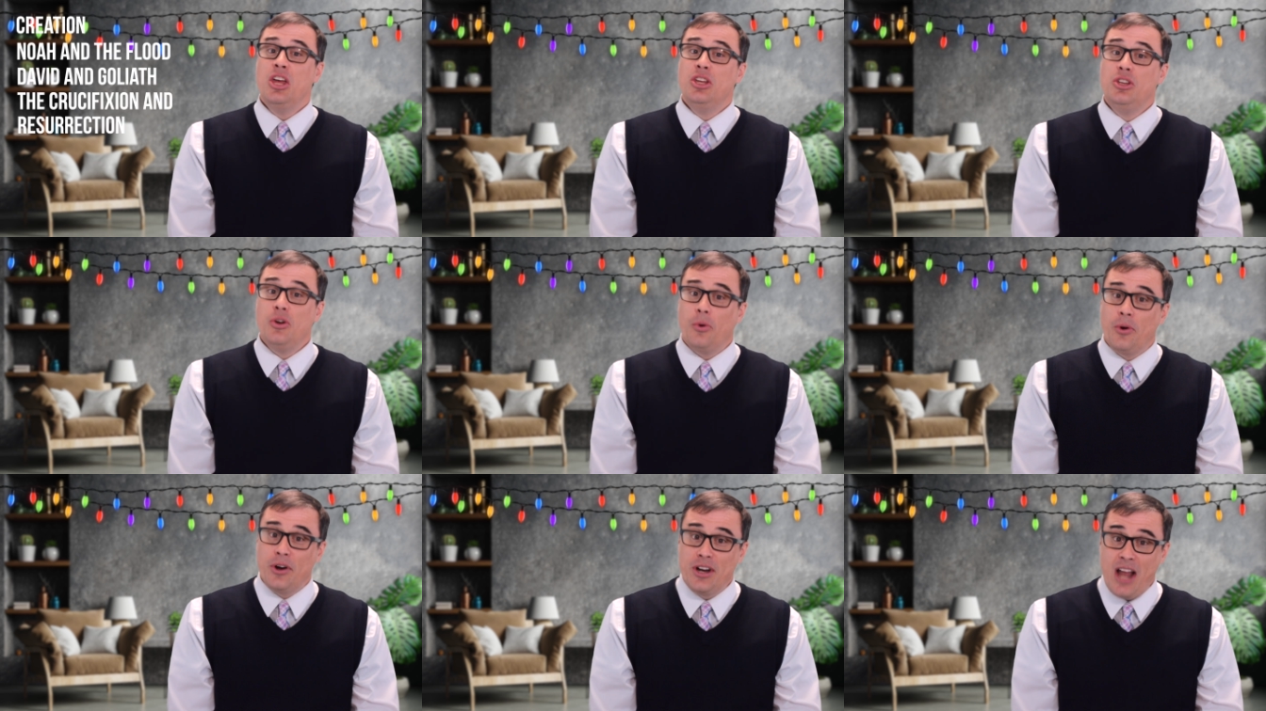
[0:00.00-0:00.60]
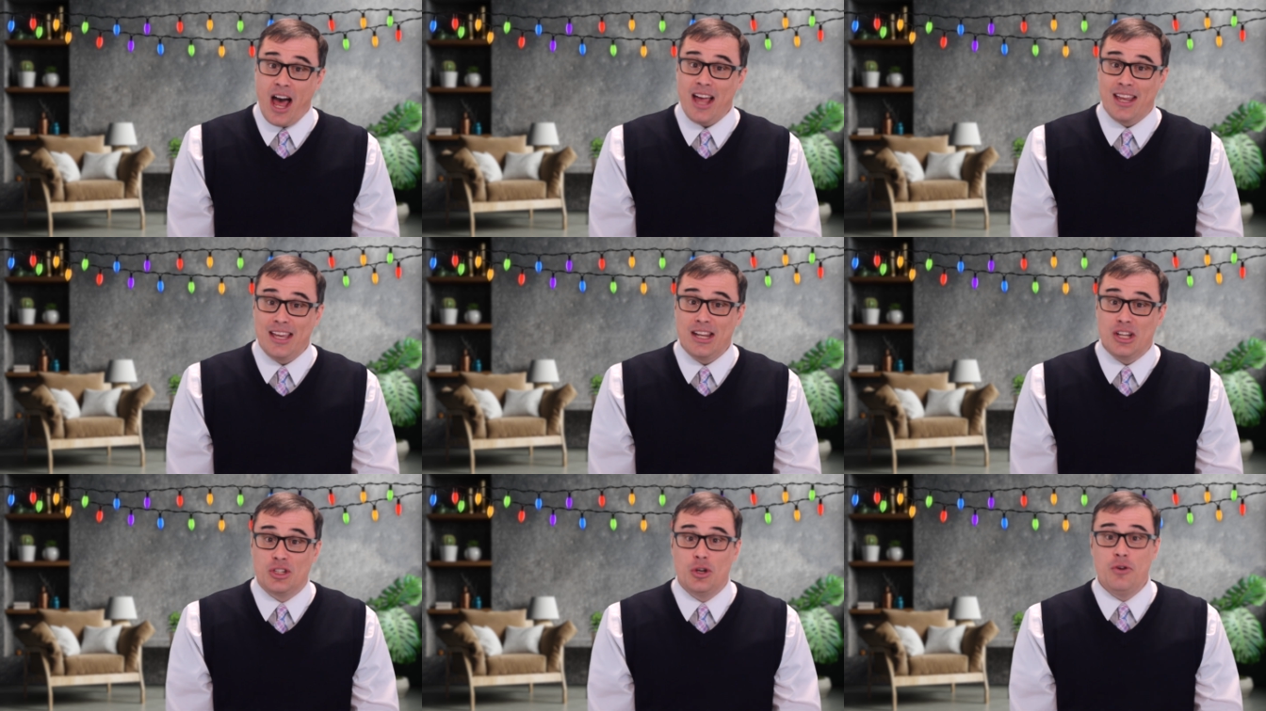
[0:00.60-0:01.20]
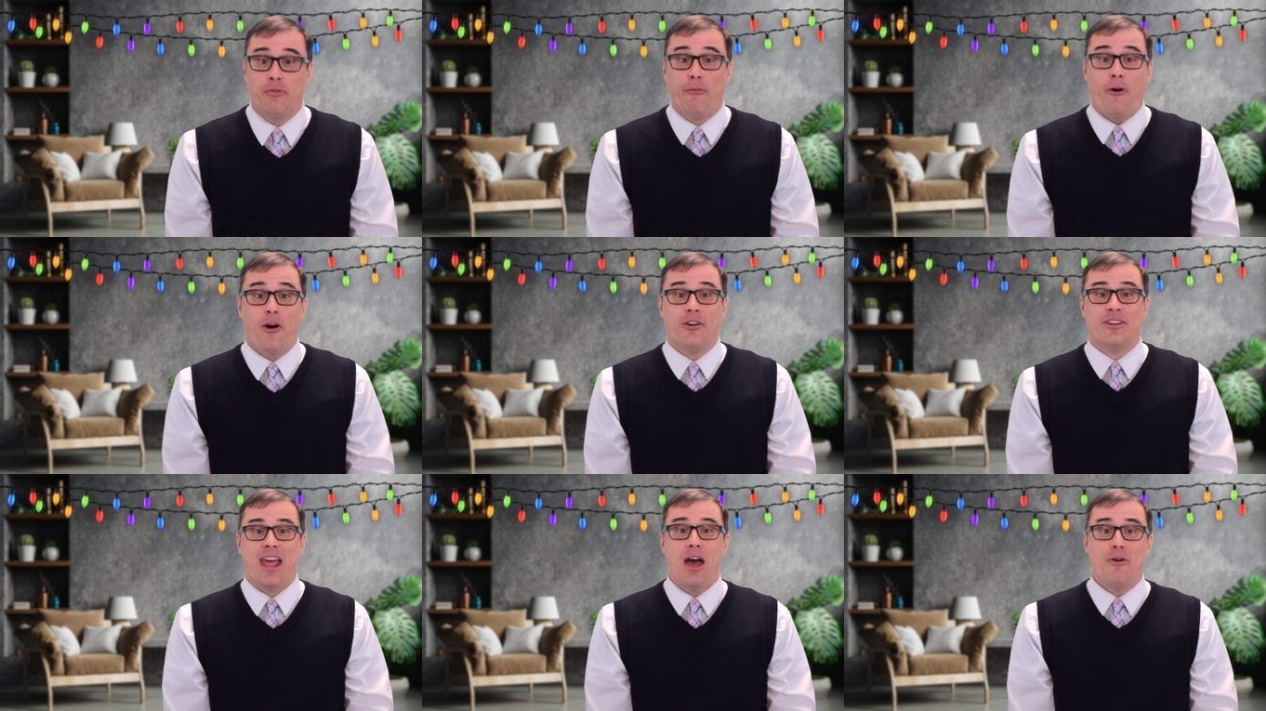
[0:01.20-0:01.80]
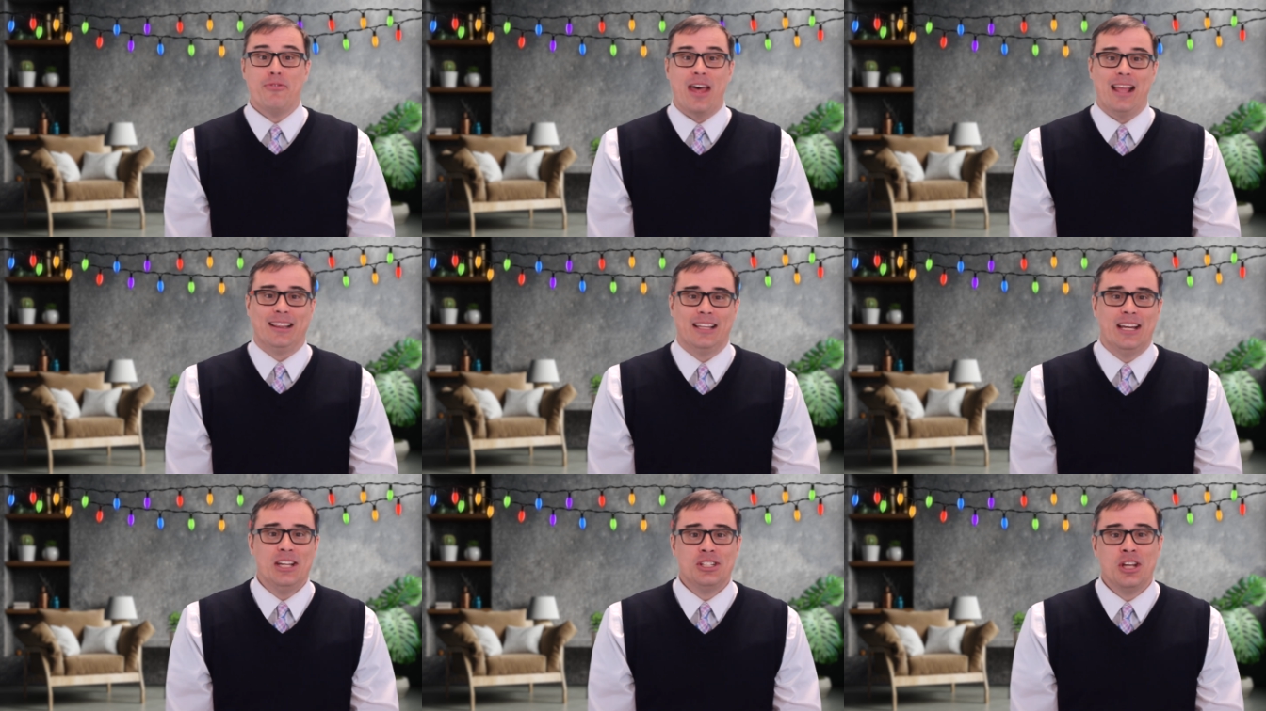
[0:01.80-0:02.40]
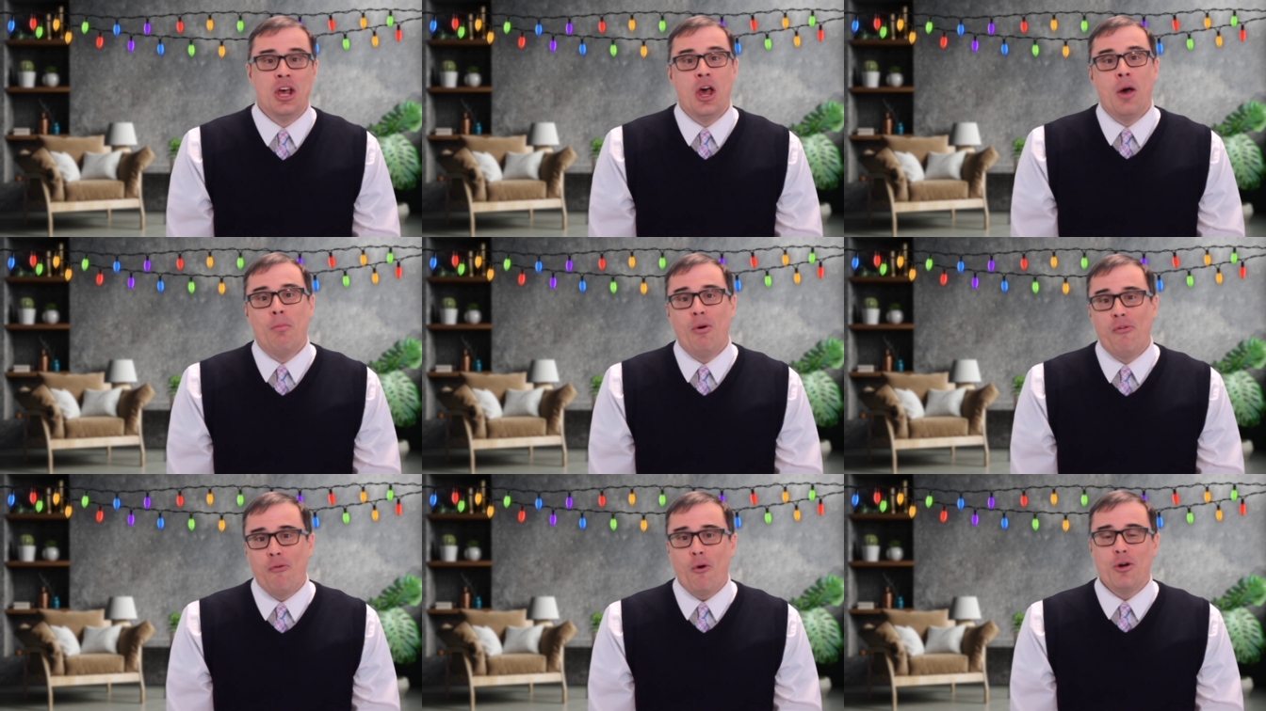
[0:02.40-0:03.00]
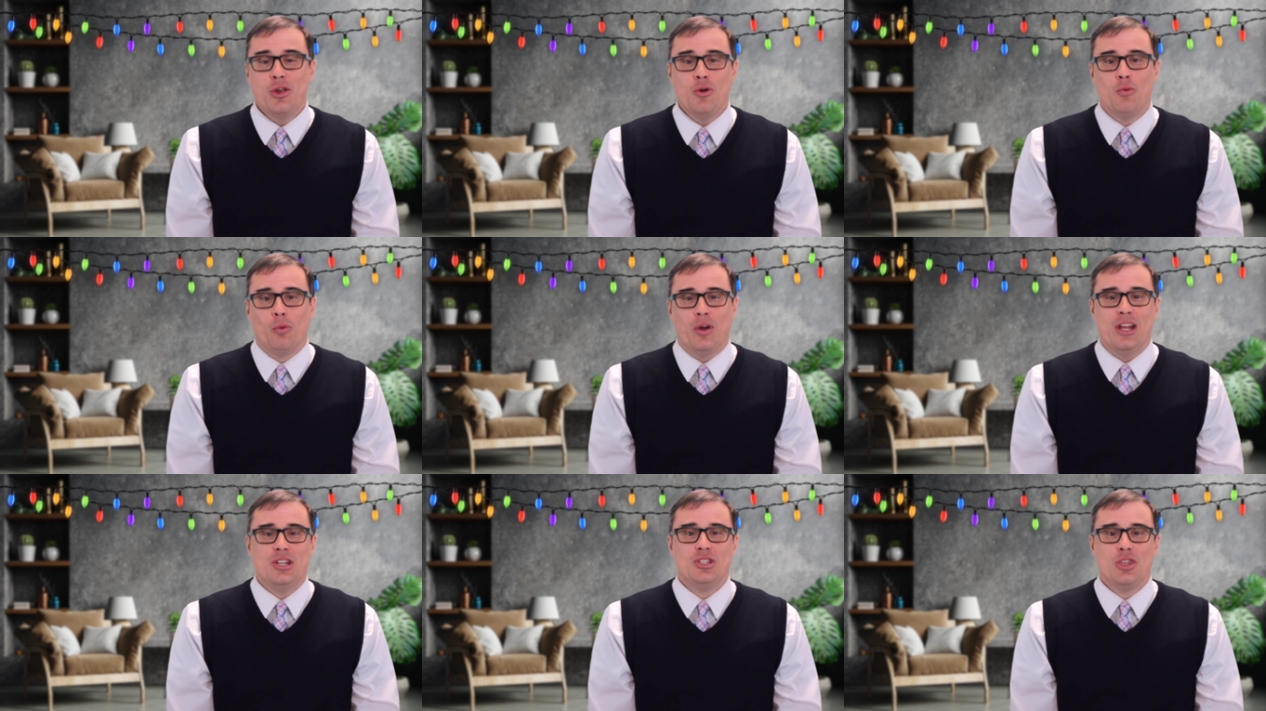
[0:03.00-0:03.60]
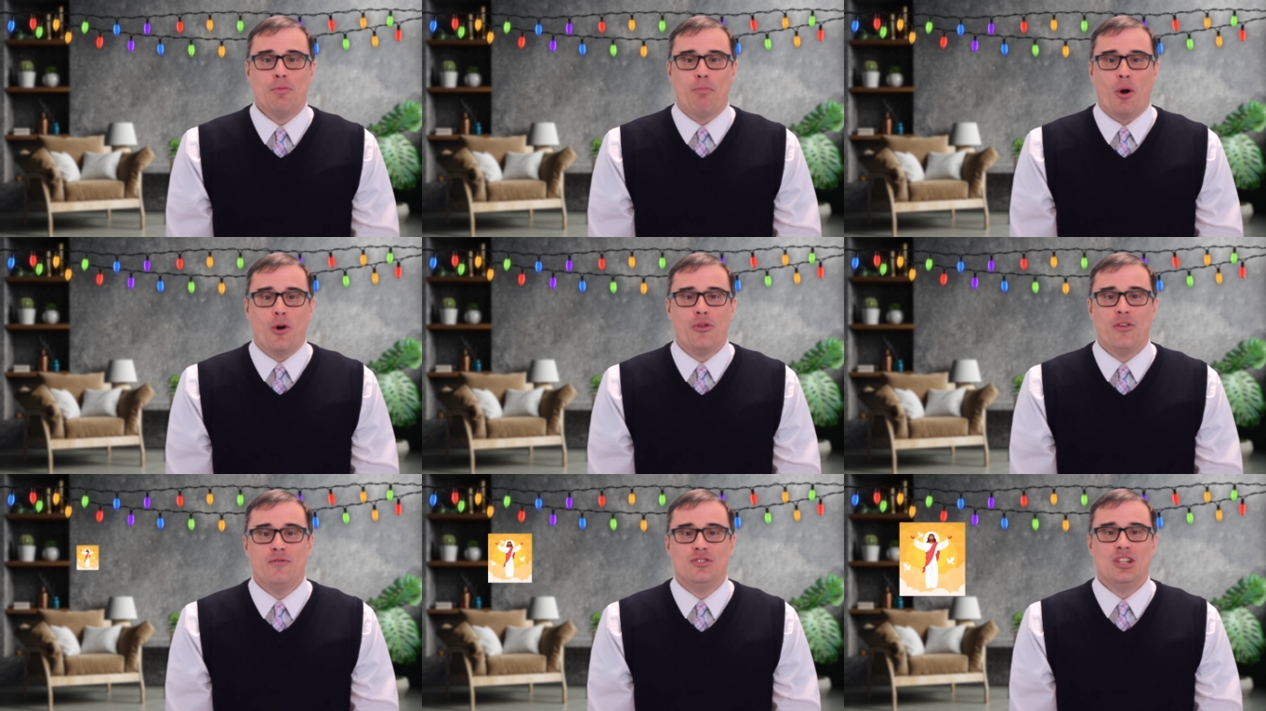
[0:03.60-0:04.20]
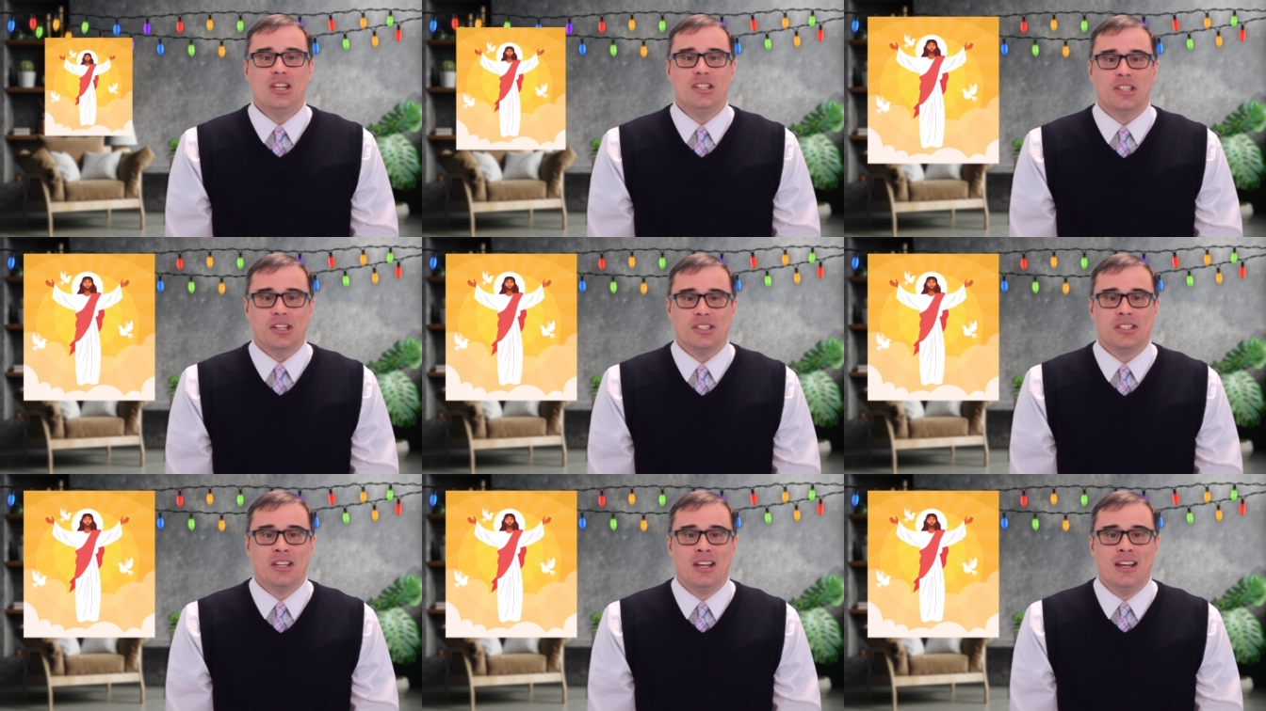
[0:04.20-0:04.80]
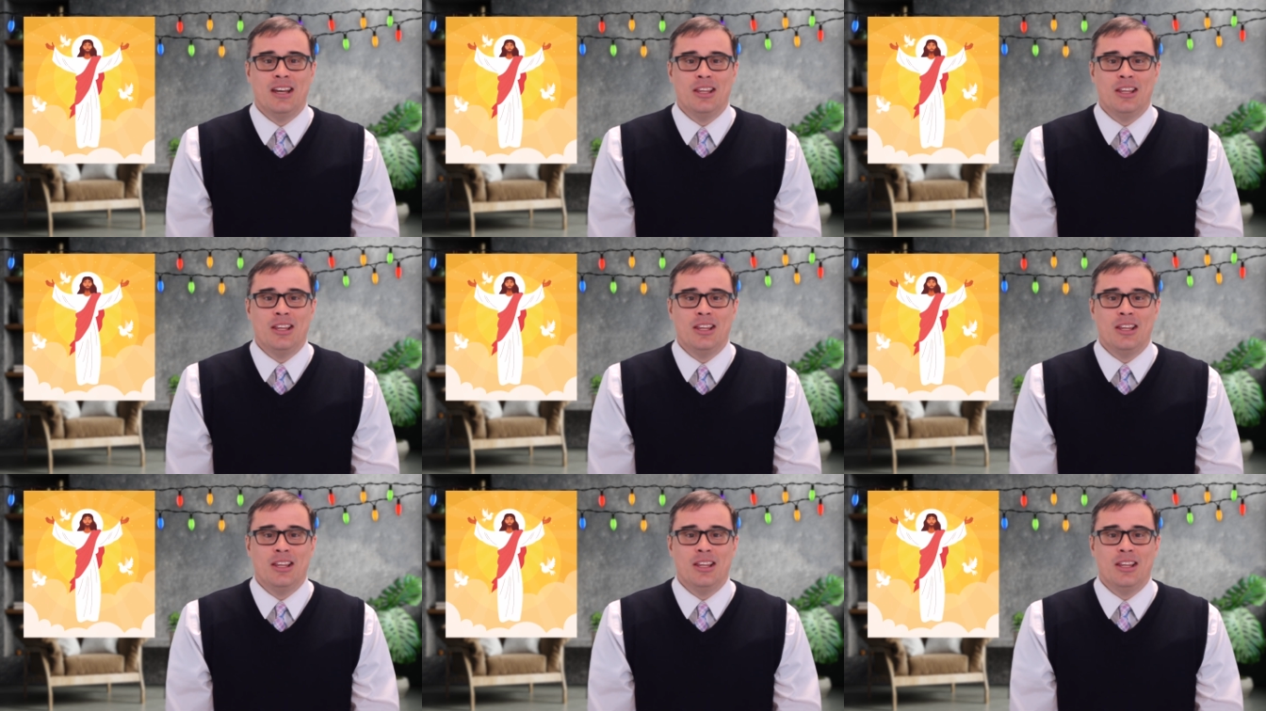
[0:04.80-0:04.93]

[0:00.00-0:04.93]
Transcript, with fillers: you are not getting too far down that list before you reach the birth of Jesus.